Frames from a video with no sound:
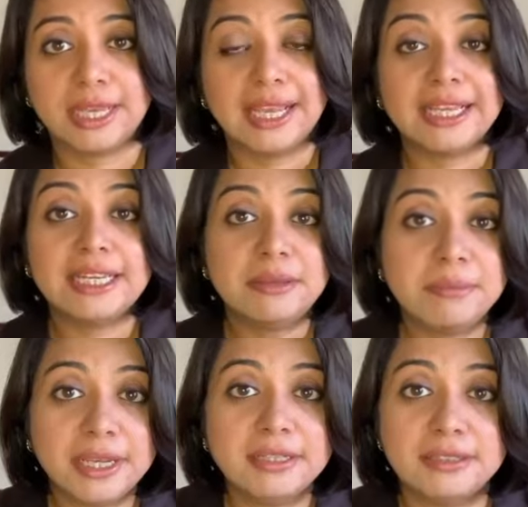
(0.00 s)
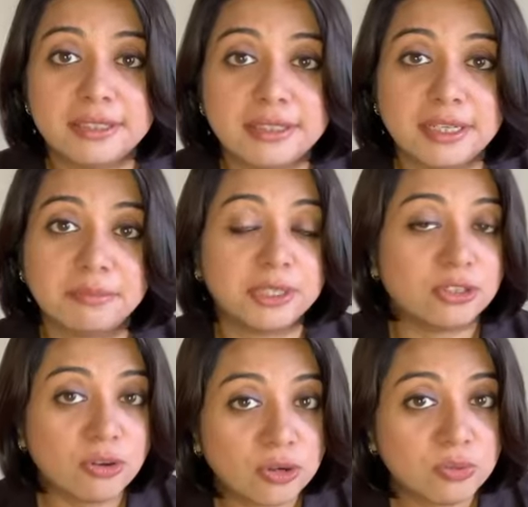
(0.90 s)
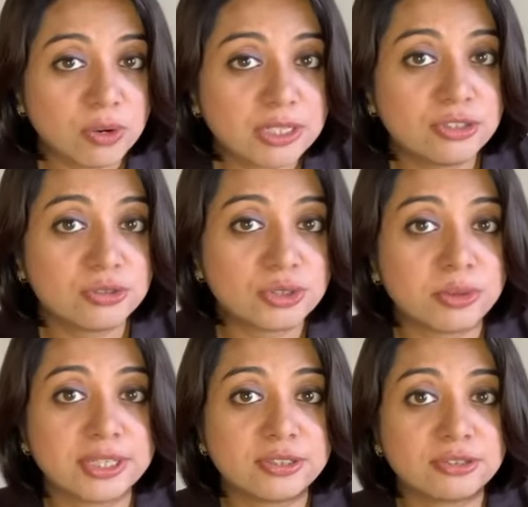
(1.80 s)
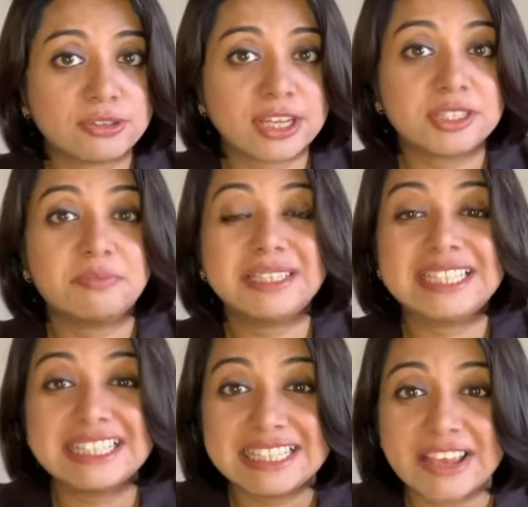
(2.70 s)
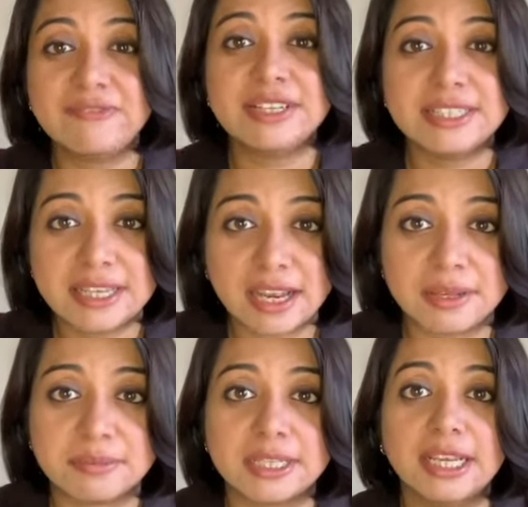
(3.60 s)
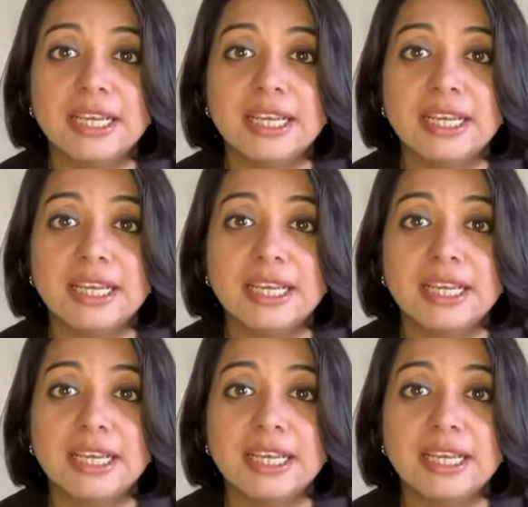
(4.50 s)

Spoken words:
And he made this statement not once or twice or thrice, but 7 times.